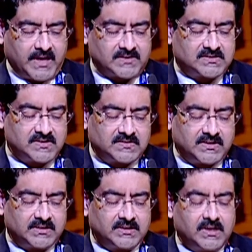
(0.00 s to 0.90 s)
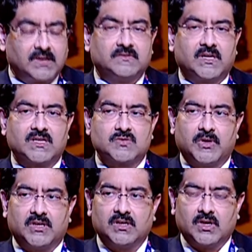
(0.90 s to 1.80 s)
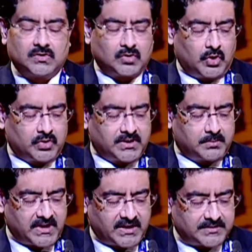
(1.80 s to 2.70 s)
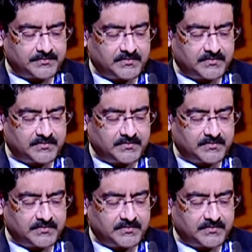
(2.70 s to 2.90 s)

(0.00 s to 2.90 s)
And since then, there has been no looking back.